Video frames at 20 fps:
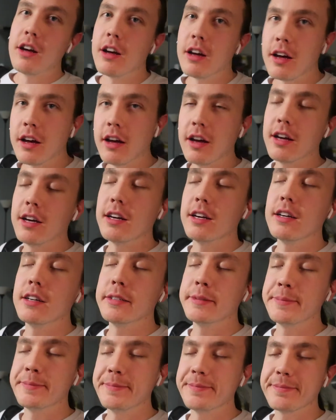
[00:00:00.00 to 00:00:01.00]

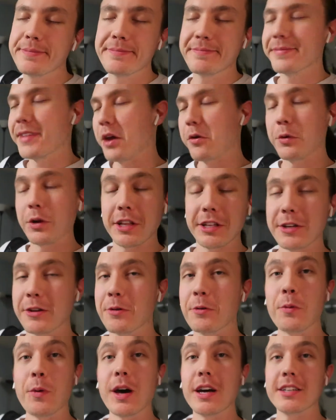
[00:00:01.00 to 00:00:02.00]
I really
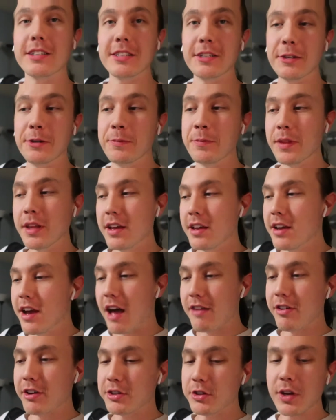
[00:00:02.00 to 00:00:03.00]
don't want to.
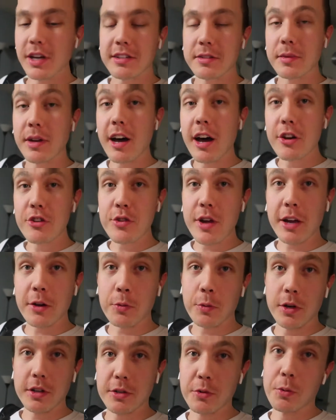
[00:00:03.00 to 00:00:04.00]
I've also got some
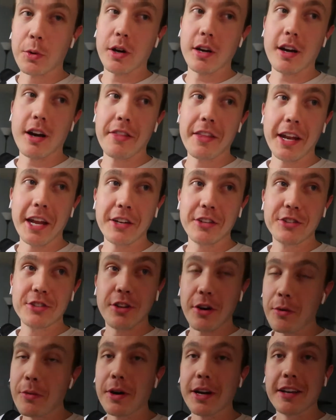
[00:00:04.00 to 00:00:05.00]
contract work to work on that I
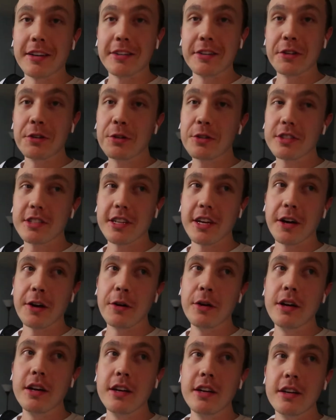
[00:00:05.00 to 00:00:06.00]
don't want to do,
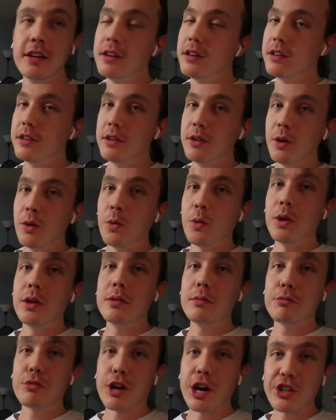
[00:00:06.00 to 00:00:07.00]
so
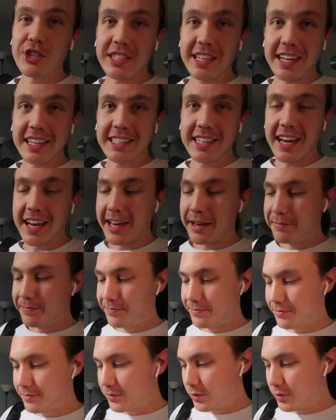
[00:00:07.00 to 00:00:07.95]
one project at a time.